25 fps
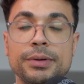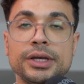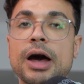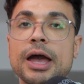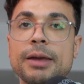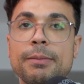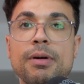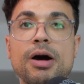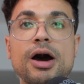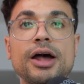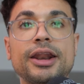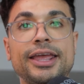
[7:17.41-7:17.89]

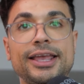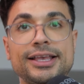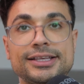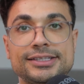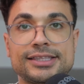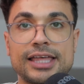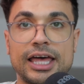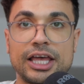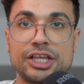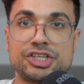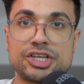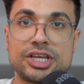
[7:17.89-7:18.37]
My body
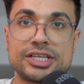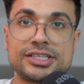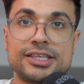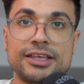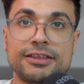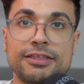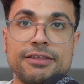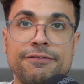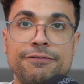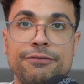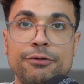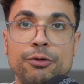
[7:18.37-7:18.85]
is
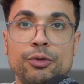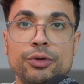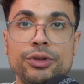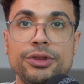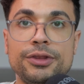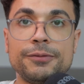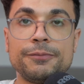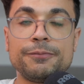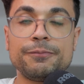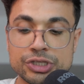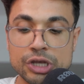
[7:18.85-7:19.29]
digesting the food,